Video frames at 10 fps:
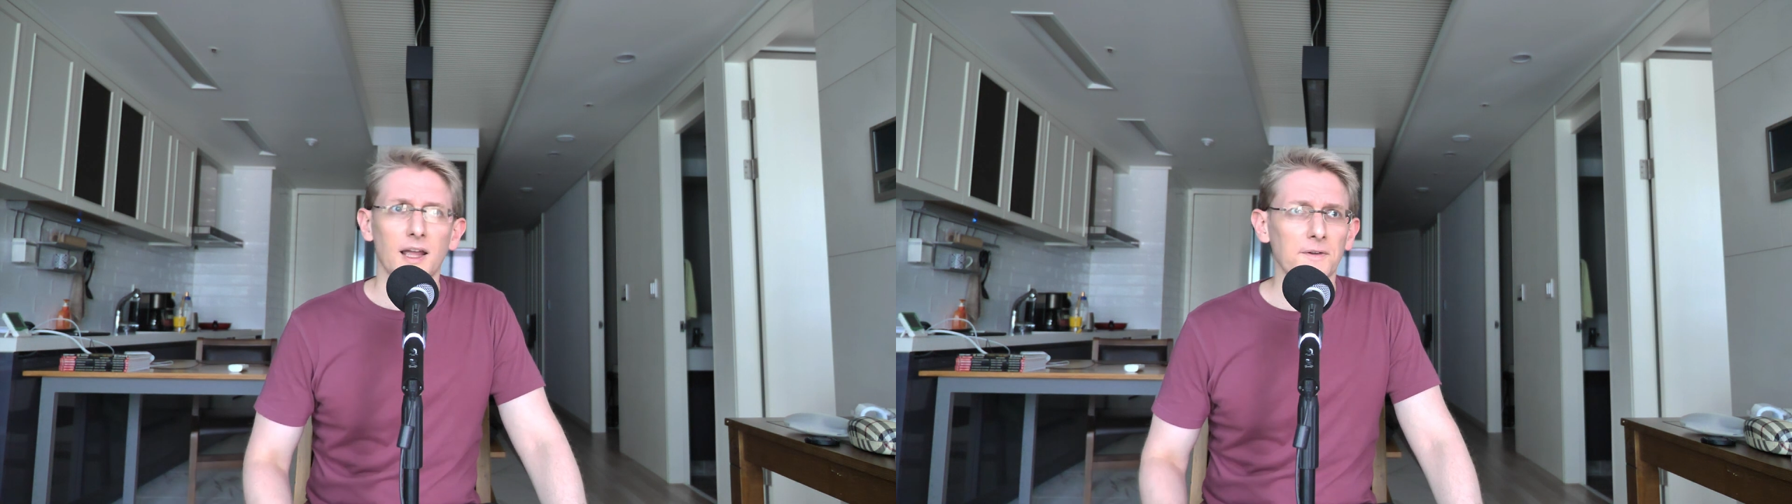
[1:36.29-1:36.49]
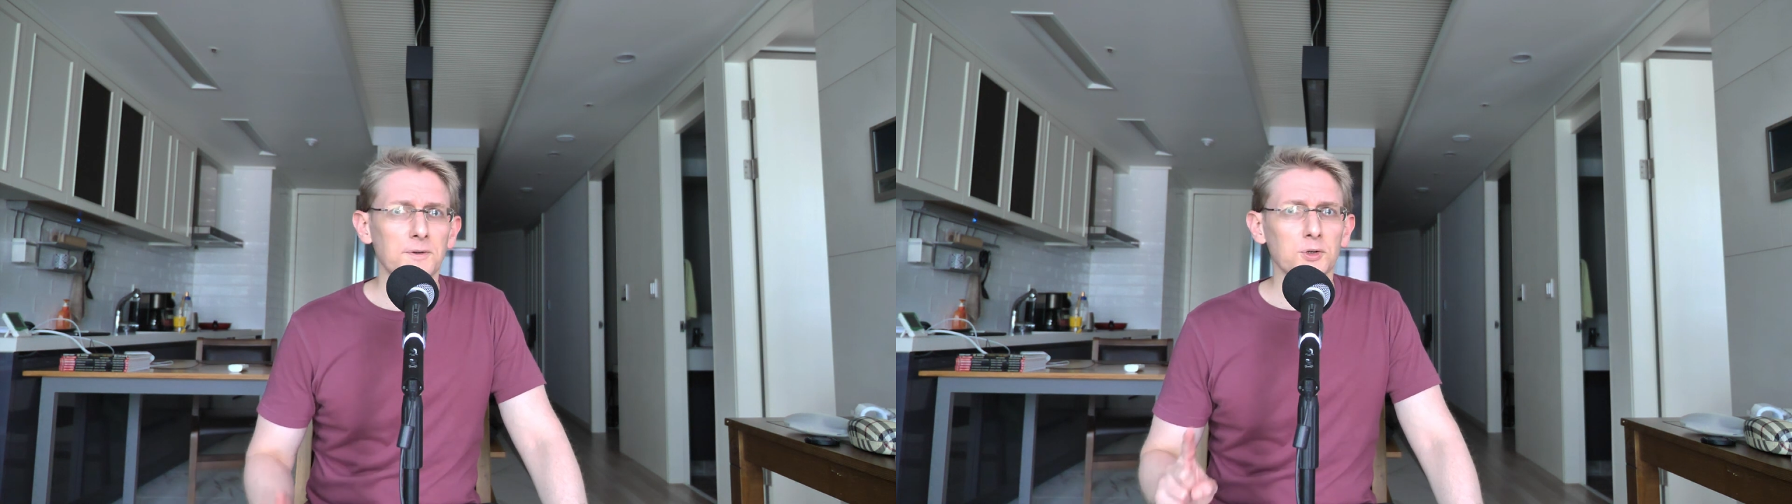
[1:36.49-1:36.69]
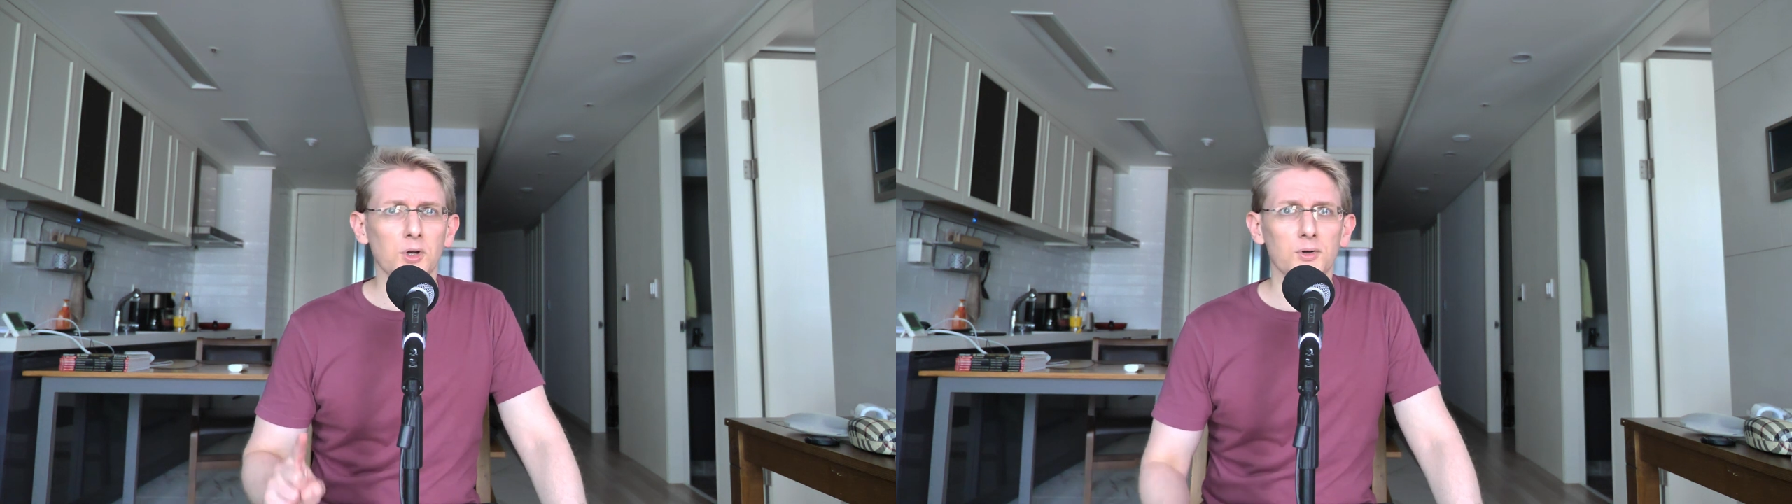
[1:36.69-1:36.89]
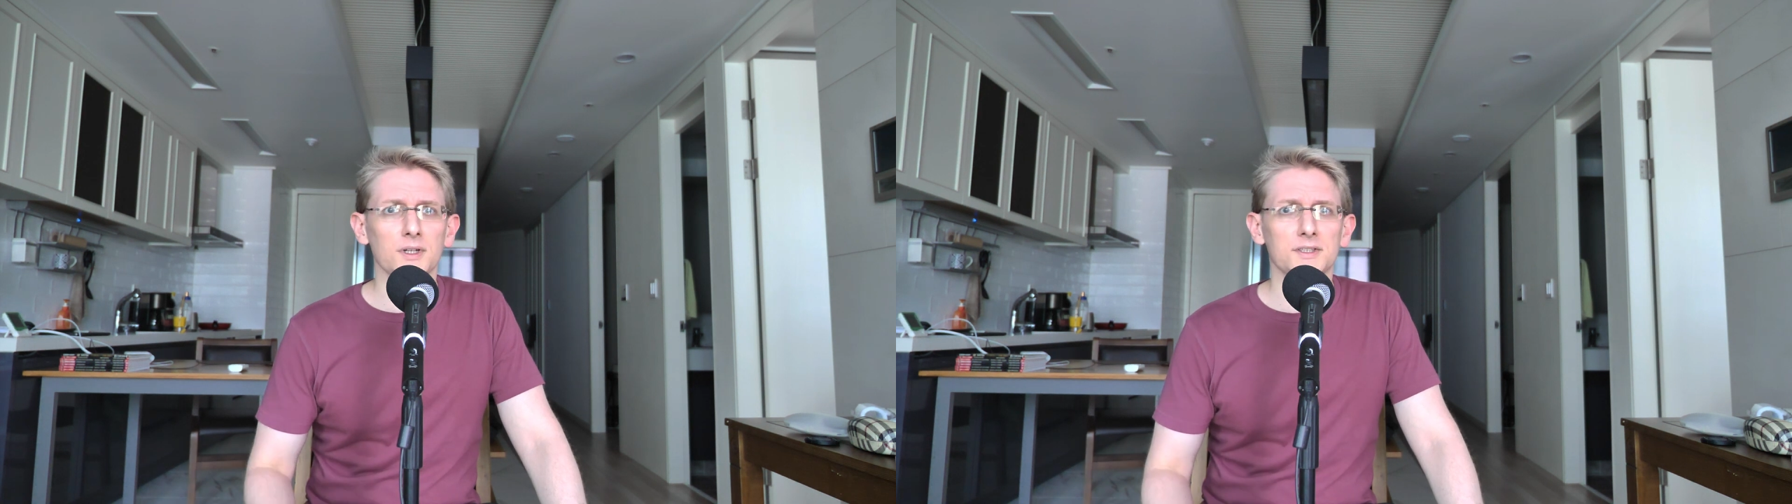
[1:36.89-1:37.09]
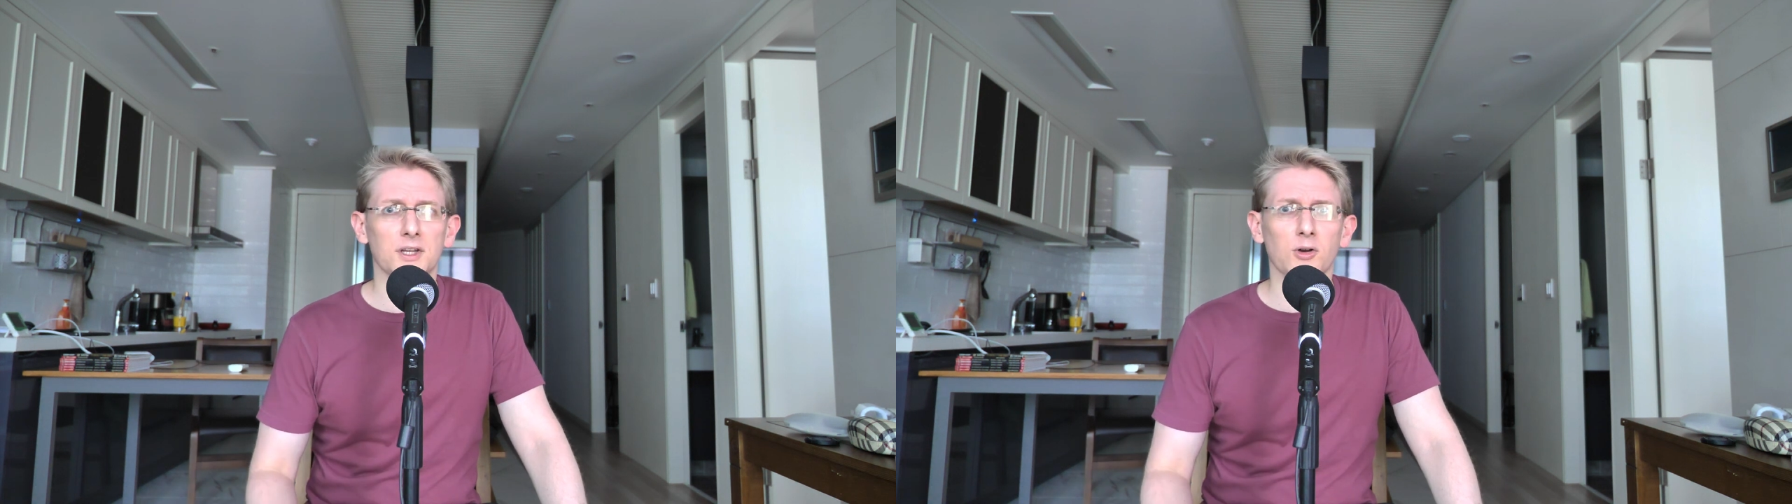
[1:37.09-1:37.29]
If you
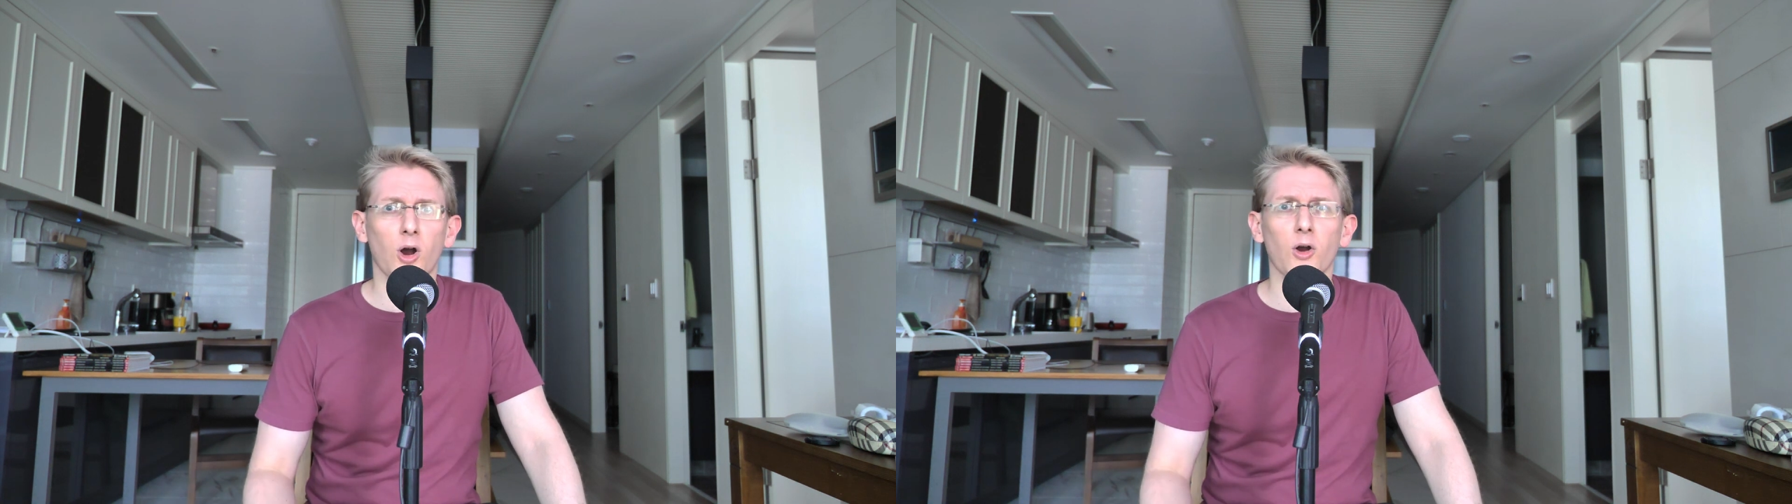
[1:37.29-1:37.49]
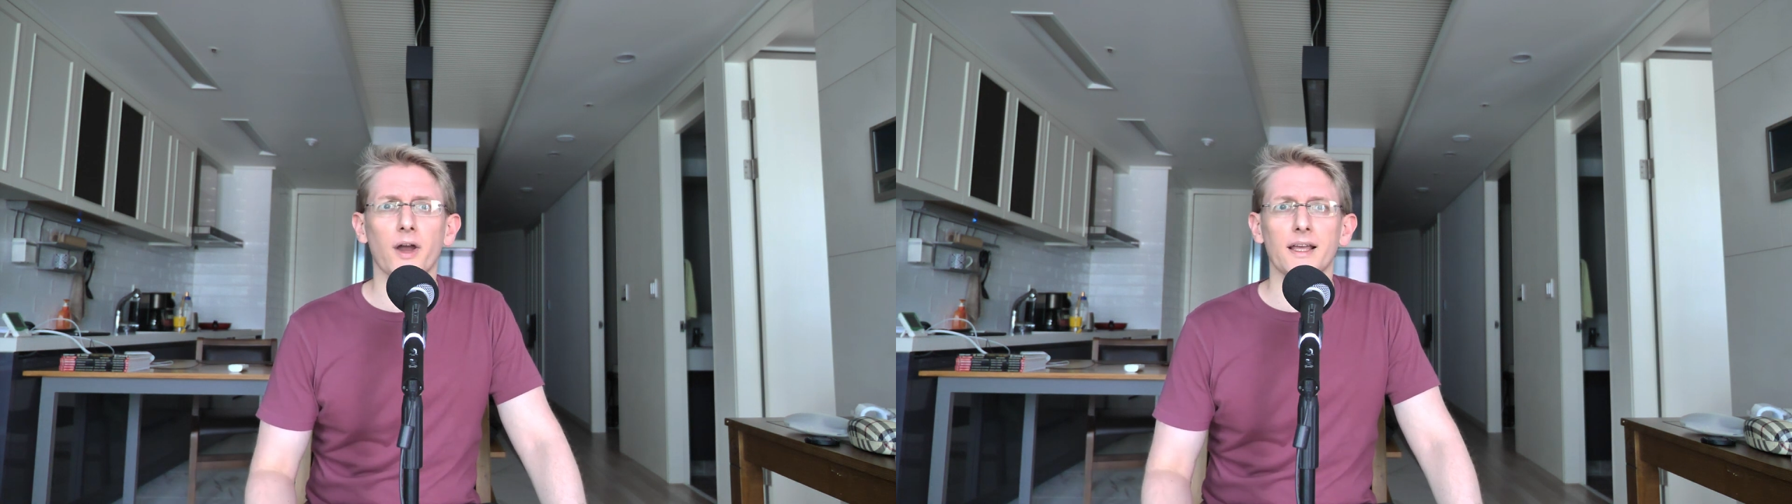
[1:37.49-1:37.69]
notice, there are